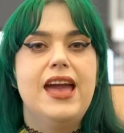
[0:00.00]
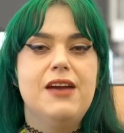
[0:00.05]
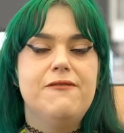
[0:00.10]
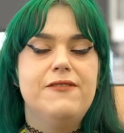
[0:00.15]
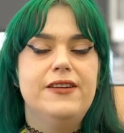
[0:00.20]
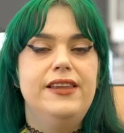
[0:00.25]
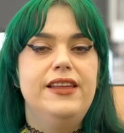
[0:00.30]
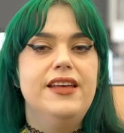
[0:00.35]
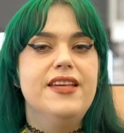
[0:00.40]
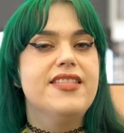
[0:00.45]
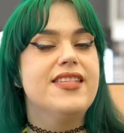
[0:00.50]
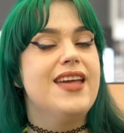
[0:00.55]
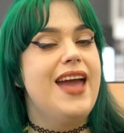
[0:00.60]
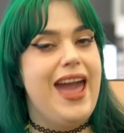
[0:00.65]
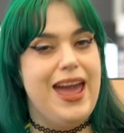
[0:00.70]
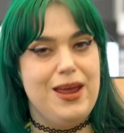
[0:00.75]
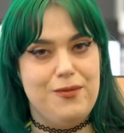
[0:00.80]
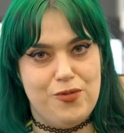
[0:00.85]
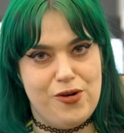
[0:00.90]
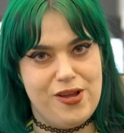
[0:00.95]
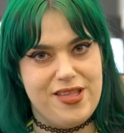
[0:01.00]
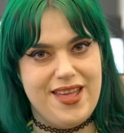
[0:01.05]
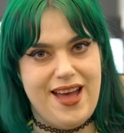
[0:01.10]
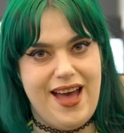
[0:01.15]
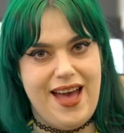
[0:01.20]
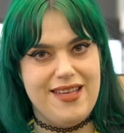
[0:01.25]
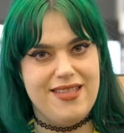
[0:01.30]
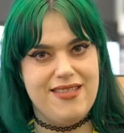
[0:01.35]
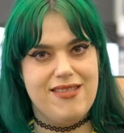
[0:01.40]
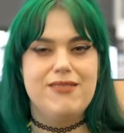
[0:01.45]
effortless, and
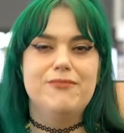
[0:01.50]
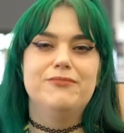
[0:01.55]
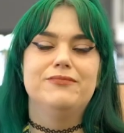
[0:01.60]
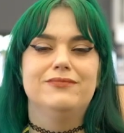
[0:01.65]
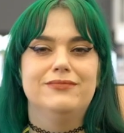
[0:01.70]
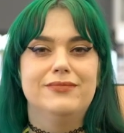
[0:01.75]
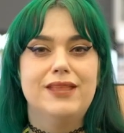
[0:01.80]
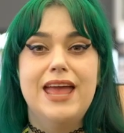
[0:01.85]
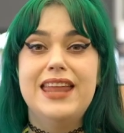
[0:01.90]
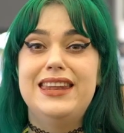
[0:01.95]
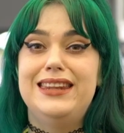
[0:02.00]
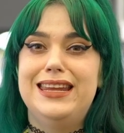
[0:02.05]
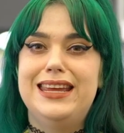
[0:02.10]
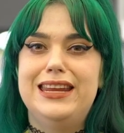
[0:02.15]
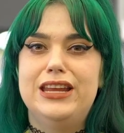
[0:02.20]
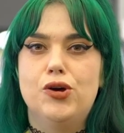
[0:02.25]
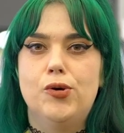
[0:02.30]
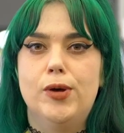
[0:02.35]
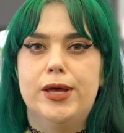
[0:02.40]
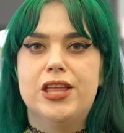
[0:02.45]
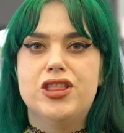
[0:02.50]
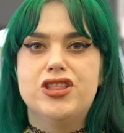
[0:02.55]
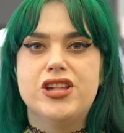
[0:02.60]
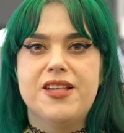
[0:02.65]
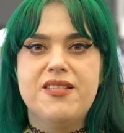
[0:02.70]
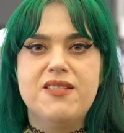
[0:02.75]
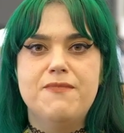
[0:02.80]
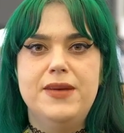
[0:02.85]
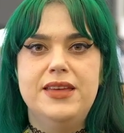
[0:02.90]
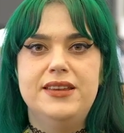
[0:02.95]
precise. Need a quick
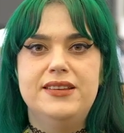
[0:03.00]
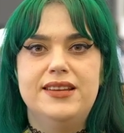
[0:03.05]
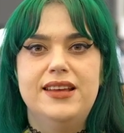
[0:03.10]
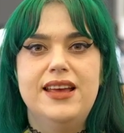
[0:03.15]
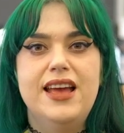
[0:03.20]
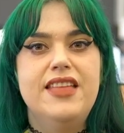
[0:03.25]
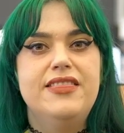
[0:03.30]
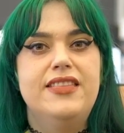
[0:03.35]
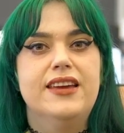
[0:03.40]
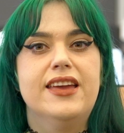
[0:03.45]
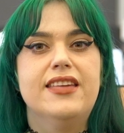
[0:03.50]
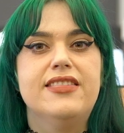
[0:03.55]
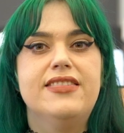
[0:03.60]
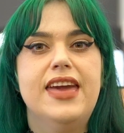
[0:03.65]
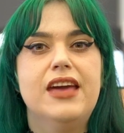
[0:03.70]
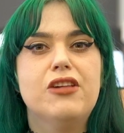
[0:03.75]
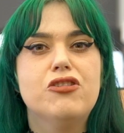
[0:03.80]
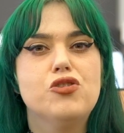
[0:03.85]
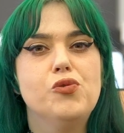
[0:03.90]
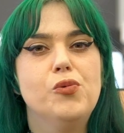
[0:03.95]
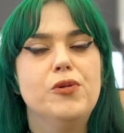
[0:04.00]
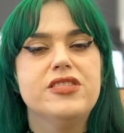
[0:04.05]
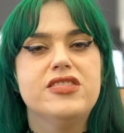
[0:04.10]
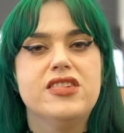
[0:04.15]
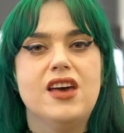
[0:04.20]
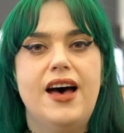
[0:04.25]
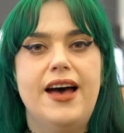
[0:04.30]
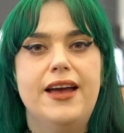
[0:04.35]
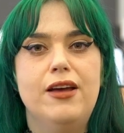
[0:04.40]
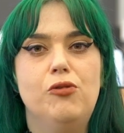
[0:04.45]
adjustment? The contextual
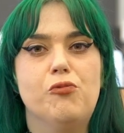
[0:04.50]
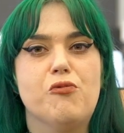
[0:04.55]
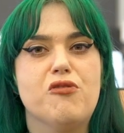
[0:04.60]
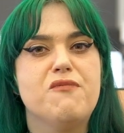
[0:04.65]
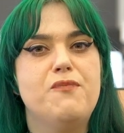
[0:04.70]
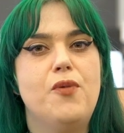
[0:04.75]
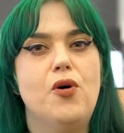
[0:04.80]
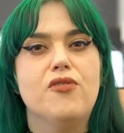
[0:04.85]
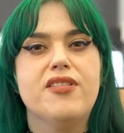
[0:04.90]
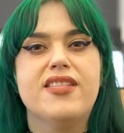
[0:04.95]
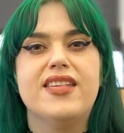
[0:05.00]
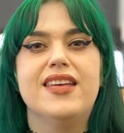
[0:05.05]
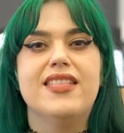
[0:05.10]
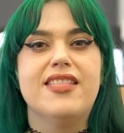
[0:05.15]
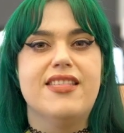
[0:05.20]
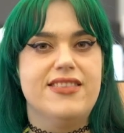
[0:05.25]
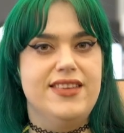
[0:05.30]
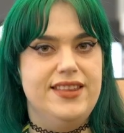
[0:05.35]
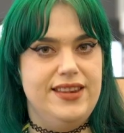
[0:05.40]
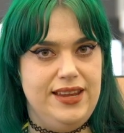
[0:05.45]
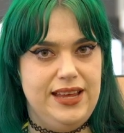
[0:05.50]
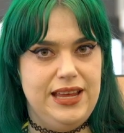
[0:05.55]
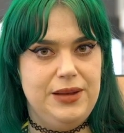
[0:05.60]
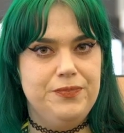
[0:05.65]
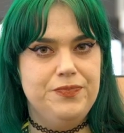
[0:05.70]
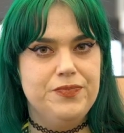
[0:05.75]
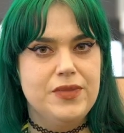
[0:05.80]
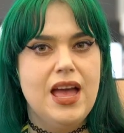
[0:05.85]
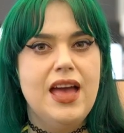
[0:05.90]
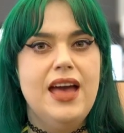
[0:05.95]
dial responds instantly,
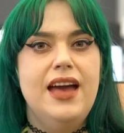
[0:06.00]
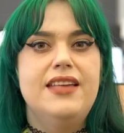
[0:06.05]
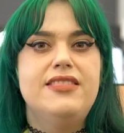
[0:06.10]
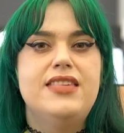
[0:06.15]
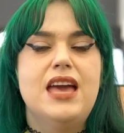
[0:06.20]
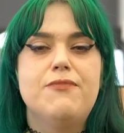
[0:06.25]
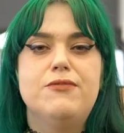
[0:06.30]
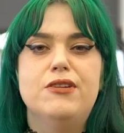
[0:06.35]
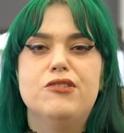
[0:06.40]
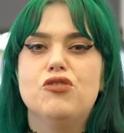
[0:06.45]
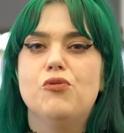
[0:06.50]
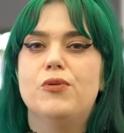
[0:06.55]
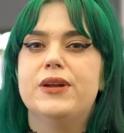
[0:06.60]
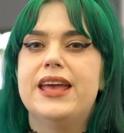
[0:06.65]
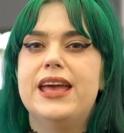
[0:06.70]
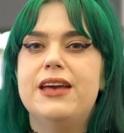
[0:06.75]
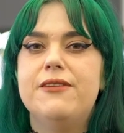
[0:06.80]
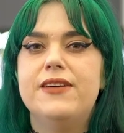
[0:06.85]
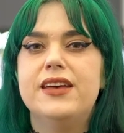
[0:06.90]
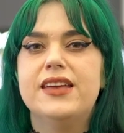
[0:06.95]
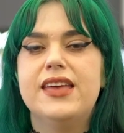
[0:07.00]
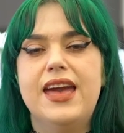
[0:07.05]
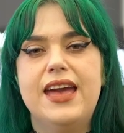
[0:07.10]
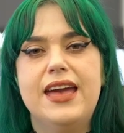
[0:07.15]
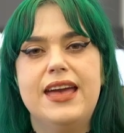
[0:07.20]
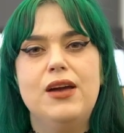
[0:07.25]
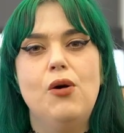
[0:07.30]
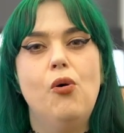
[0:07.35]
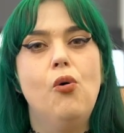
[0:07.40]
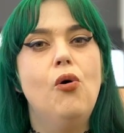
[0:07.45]
adapting to whatever
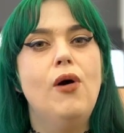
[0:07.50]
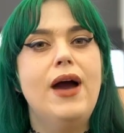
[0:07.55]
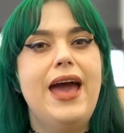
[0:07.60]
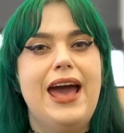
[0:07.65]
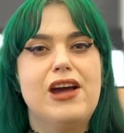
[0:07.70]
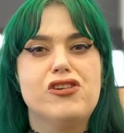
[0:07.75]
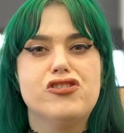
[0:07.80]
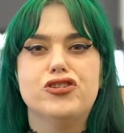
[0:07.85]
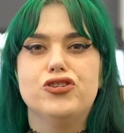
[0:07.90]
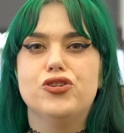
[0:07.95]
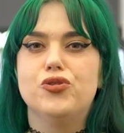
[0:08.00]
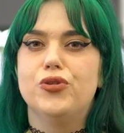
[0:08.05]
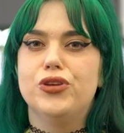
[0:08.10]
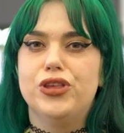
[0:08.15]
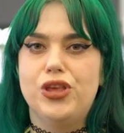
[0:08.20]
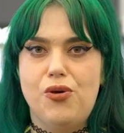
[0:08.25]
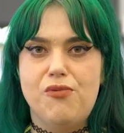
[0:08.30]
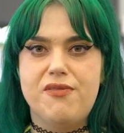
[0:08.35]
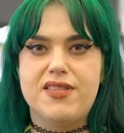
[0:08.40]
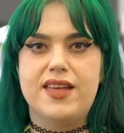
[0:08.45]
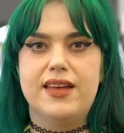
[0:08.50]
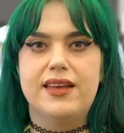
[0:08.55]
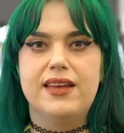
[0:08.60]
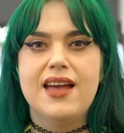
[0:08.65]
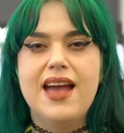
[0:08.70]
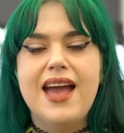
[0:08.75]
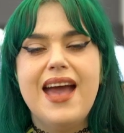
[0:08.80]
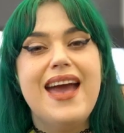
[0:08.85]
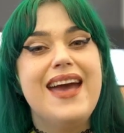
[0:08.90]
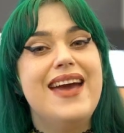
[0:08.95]
key or action you're using,
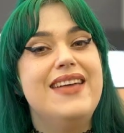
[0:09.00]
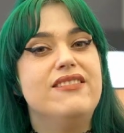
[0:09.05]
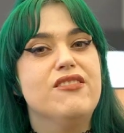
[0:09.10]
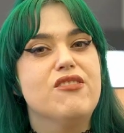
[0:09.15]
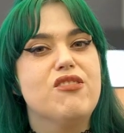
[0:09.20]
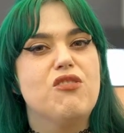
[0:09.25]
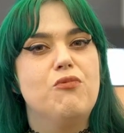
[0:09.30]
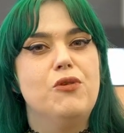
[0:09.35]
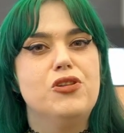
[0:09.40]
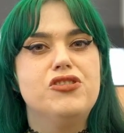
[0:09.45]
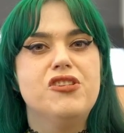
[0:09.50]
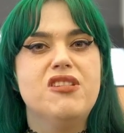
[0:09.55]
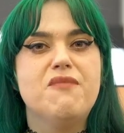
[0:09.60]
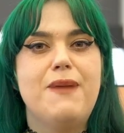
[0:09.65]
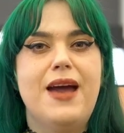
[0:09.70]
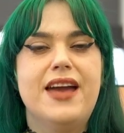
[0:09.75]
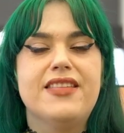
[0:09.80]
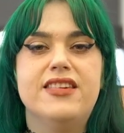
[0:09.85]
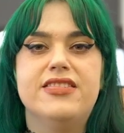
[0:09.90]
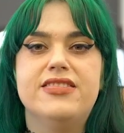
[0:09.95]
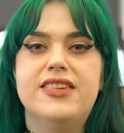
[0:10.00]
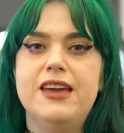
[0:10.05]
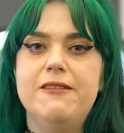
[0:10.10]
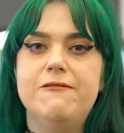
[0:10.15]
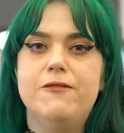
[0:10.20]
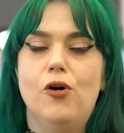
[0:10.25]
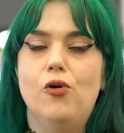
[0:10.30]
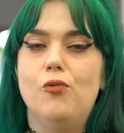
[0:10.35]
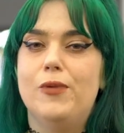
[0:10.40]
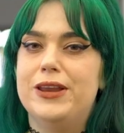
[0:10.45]
and then switches back to
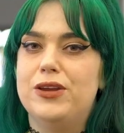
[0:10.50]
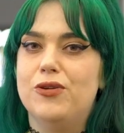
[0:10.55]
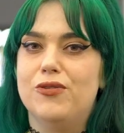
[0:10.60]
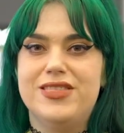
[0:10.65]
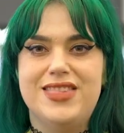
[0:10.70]
default when you're